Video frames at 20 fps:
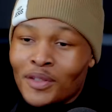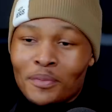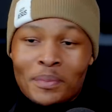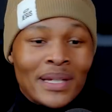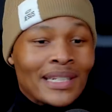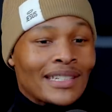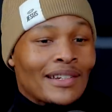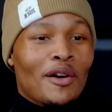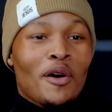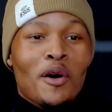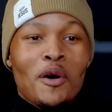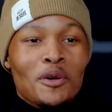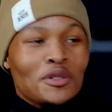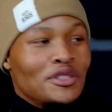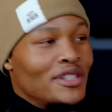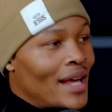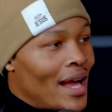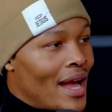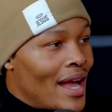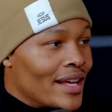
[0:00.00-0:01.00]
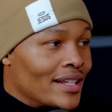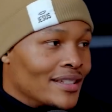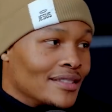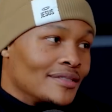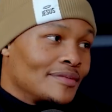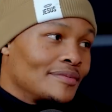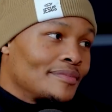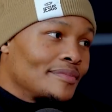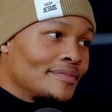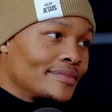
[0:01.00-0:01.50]
to being the whole
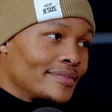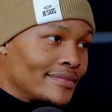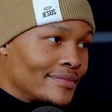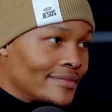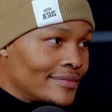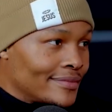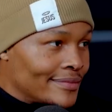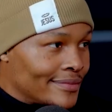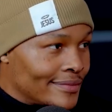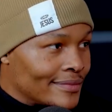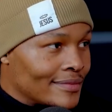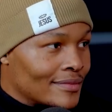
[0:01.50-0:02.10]
night.